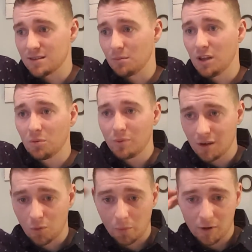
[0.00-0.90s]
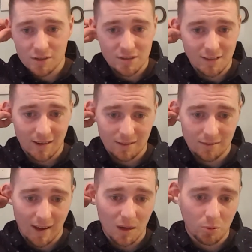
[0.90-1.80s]
some other big corporations like
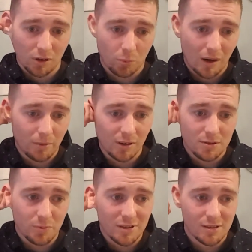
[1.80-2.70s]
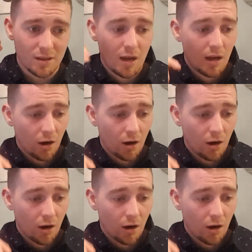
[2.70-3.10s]
Caterpillar, probably in those places,